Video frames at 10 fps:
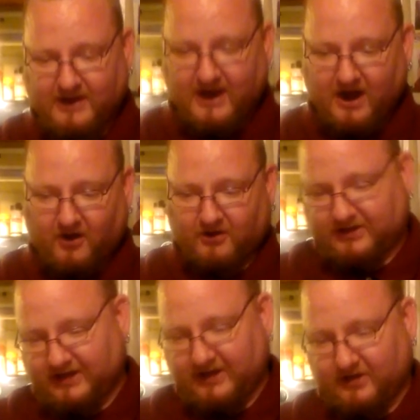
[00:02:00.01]

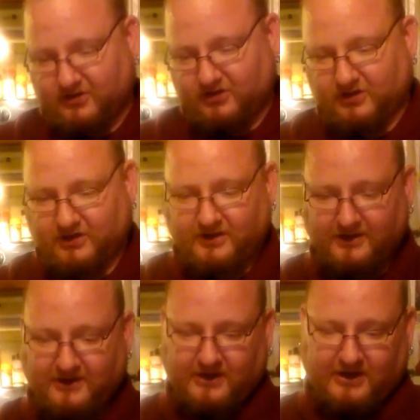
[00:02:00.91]
heritage
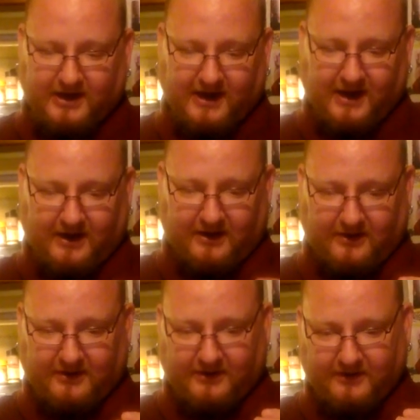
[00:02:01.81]
and